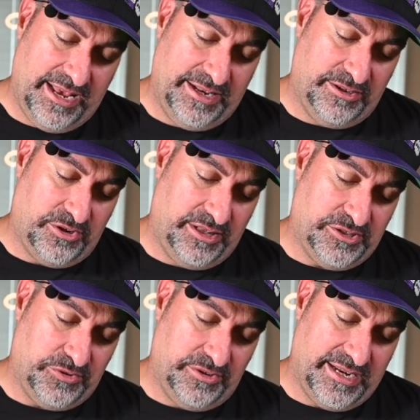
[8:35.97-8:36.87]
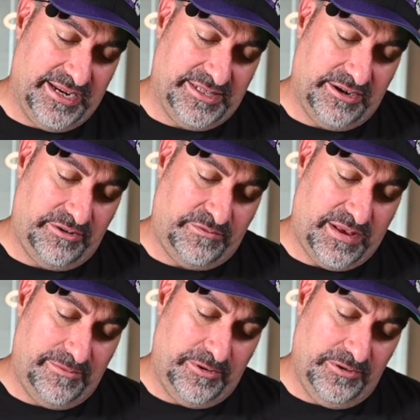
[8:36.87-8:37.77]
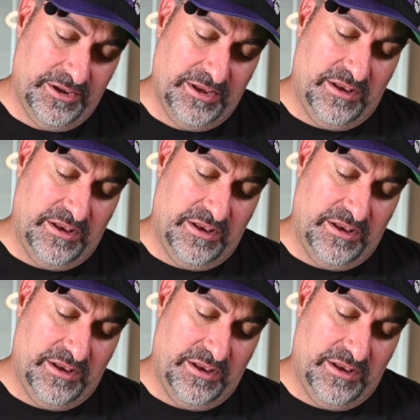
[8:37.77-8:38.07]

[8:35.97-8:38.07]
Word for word: and cholesterol dietary fiber.